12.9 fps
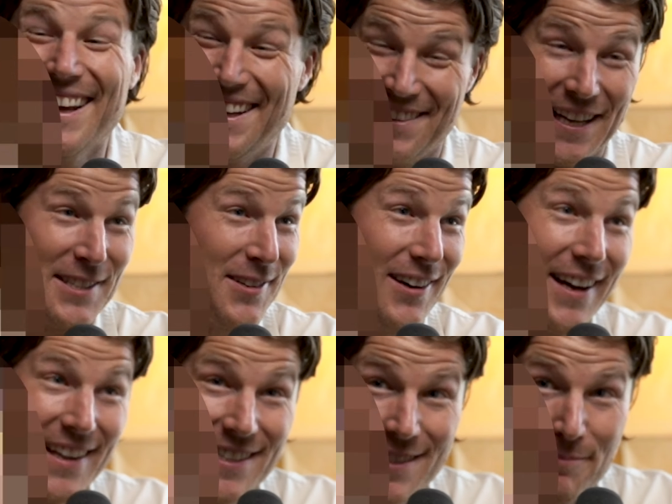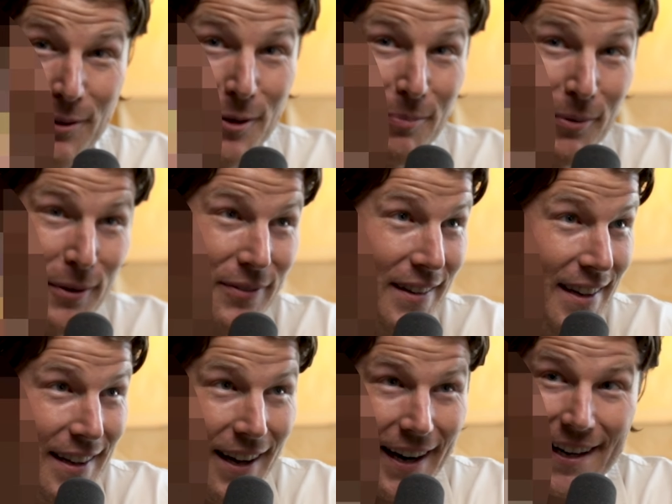That's right. This is bulletproof.
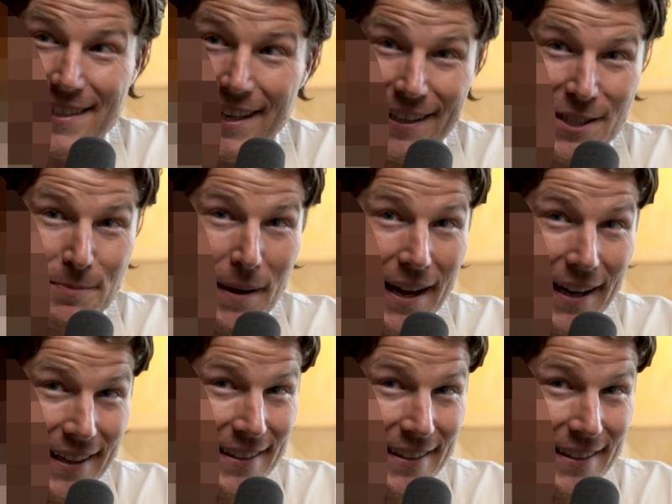I'm going to take this back